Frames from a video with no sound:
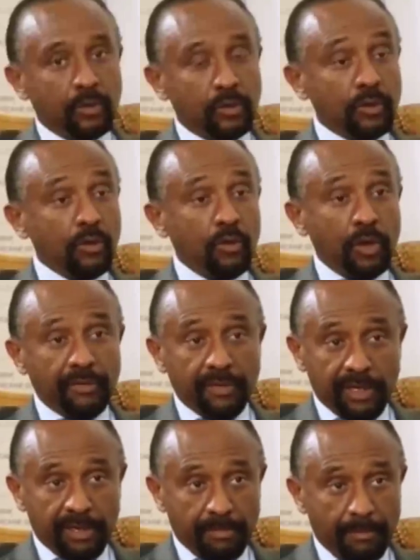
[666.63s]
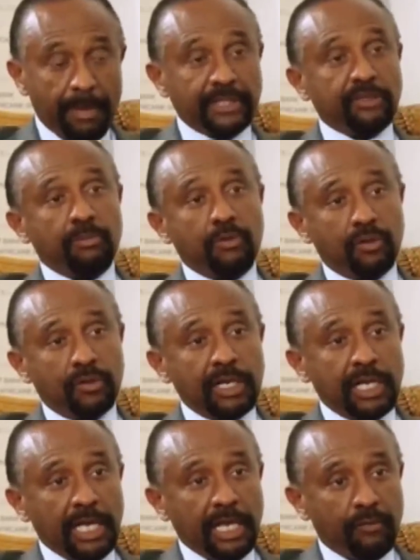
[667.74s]
could grow even much more
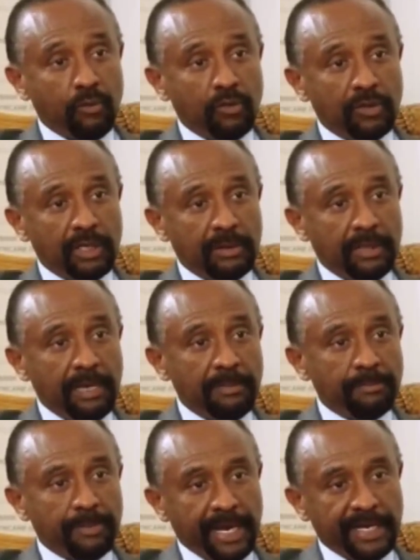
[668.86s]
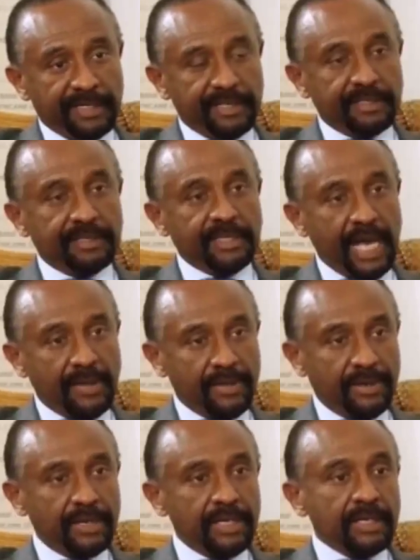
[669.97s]
if we could embrace the other